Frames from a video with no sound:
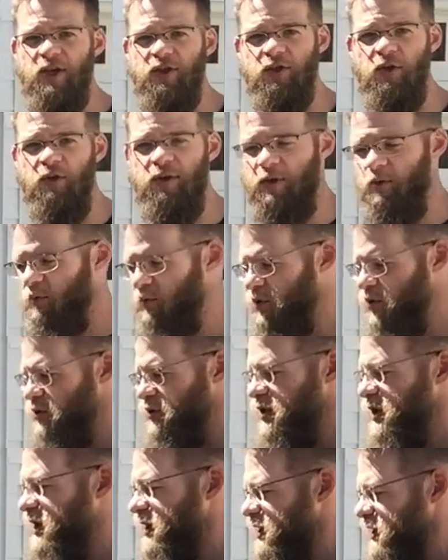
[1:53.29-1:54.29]
So
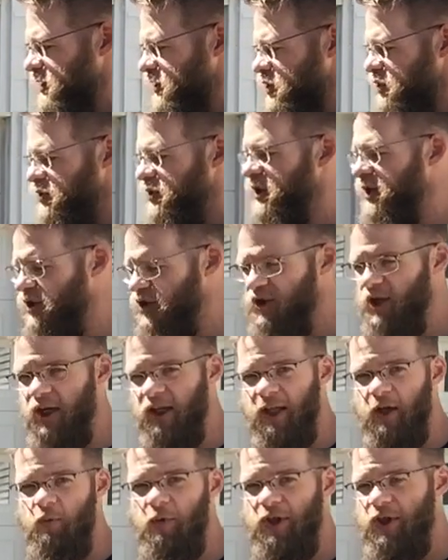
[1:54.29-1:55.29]
using a
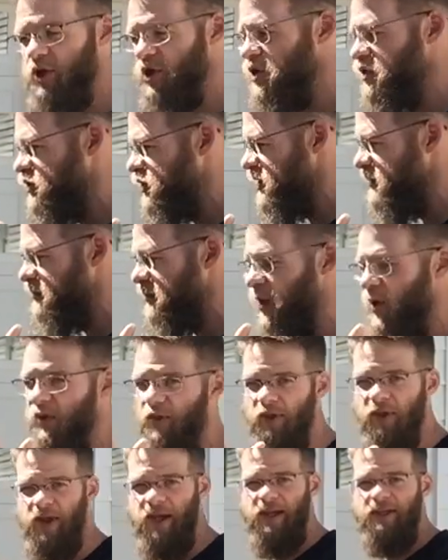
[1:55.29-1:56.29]
chair leg, whether you're using
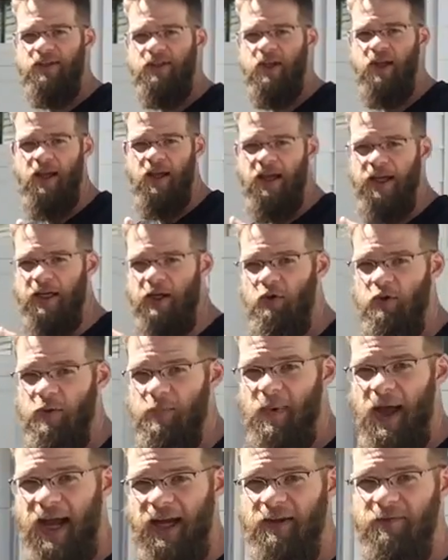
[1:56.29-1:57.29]
both legs and going
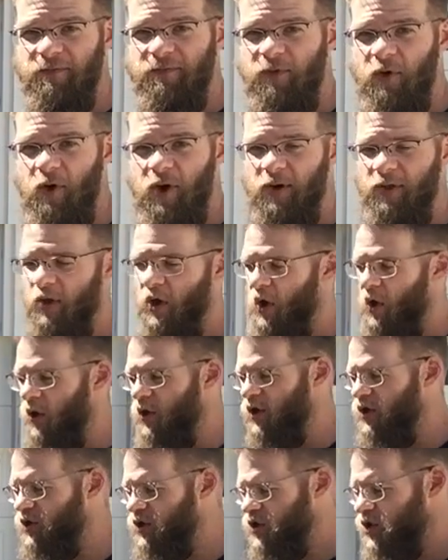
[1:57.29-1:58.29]
back and forth,
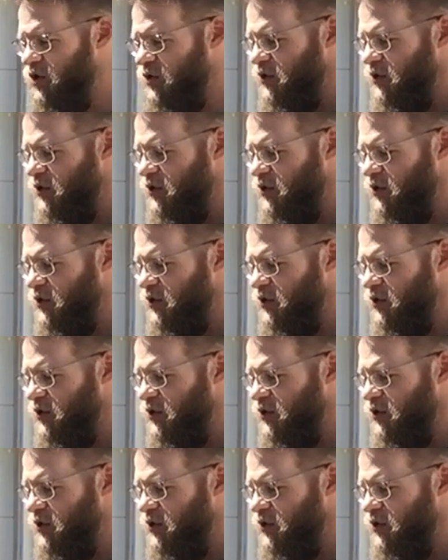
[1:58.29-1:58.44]
or you're just